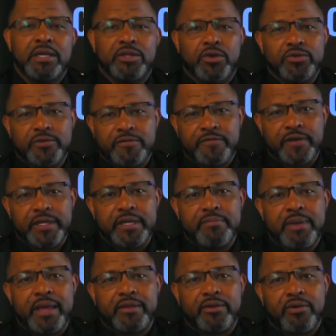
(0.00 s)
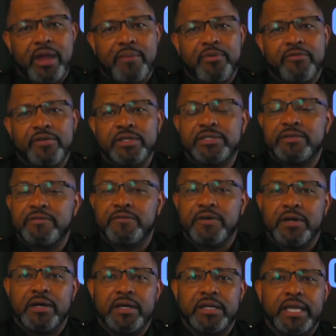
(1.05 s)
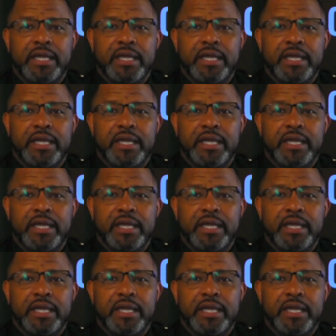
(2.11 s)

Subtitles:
those are funded by the Crime Prevention Fund,